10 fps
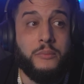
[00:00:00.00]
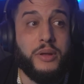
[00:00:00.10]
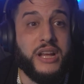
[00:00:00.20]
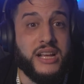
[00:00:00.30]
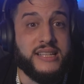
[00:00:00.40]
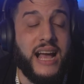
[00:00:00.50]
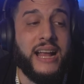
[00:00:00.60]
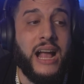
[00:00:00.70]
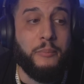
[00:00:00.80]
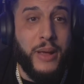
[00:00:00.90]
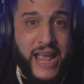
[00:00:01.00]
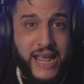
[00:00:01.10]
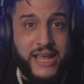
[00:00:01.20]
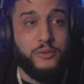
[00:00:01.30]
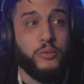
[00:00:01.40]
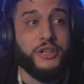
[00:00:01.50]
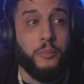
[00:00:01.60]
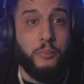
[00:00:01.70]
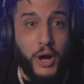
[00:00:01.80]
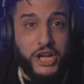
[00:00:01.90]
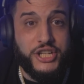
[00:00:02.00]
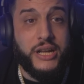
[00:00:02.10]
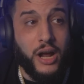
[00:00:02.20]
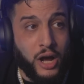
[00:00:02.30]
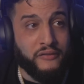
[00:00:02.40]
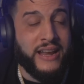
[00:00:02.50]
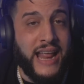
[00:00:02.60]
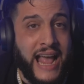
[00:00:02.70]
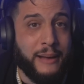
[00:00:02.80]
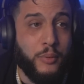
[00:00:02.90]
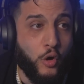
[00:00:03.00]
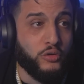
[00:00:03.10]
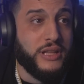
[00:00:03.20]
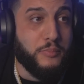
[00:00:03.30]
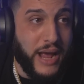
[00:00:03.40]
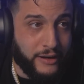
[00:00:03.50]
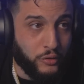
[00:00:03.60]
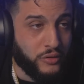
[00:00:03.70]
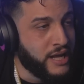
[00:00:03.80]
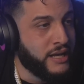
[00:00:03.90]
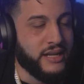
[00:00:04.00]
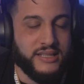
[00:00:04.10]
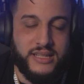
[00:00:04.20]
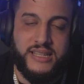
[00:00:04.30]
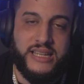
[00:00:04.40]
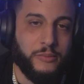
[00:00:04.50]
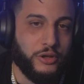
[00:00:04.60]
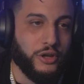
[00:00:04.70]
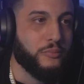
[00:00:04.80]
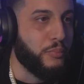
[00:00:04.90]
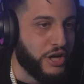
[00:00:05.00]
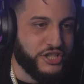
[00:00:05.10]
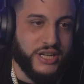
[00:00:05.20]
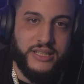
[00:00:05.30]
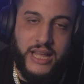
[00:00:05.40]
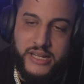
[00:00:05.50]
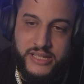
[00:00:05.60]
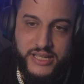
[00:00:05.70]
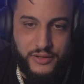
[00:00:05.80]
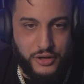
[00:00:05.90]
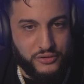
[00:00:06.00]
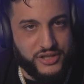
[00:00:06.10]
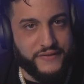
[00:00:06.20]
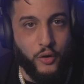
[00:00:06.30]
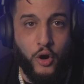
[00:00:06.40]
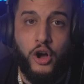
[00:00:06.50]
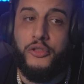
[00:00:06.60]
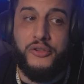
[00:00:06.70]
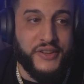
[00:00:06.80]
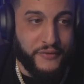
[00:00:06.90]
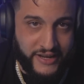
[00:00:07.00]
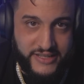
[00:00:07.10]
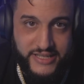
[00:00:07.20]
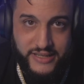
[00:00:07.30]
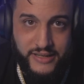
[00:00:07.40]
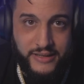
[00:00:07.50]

because I got paid with the budget of an app-only battle. It is a similar budget that is used for all those events.